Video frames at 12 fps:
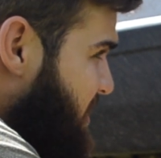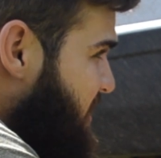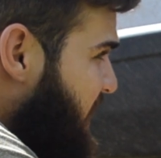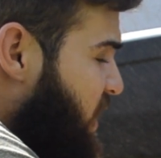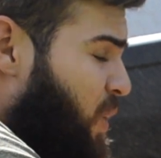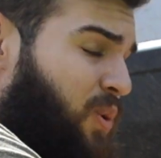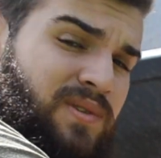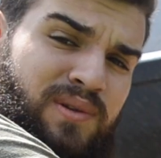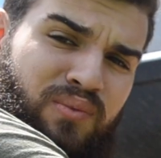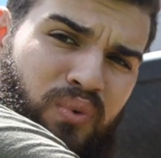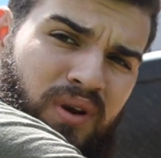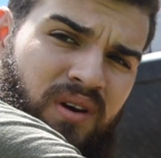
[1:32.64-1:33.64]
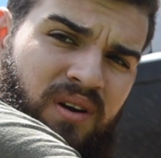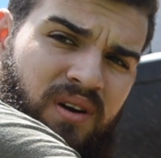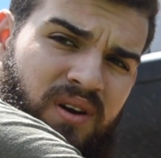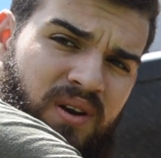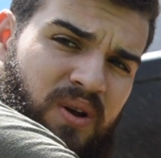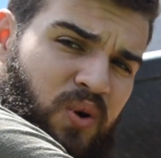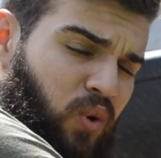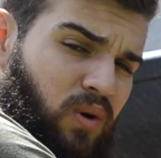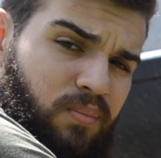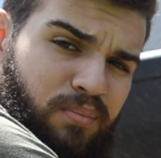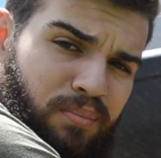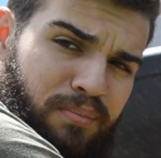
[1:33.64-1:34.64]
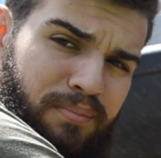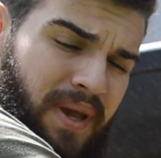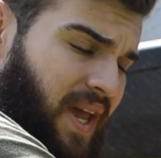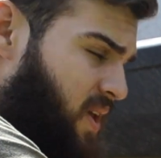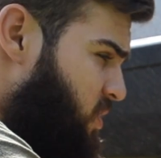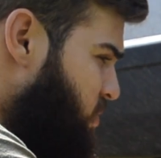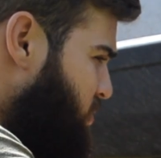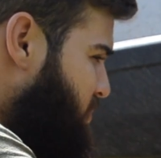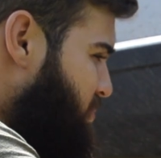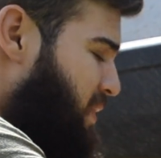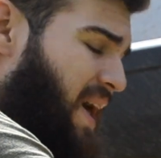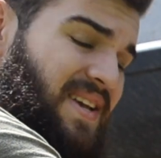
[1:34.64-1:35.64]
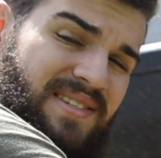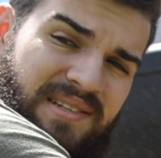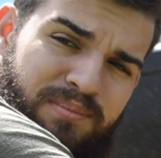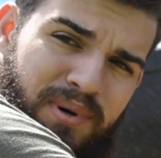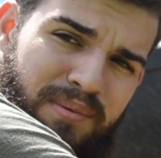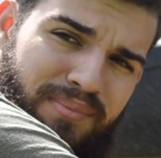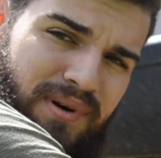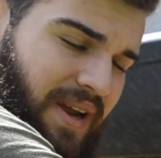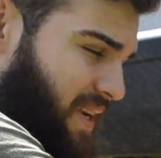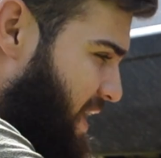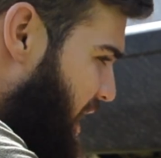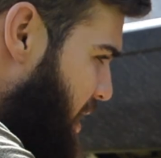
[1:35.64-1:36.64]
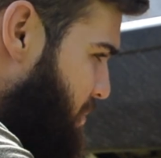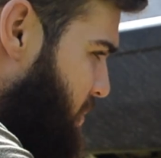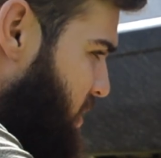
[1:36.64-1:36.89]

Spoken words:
that holds the rear quarter panel plastic bumper end cap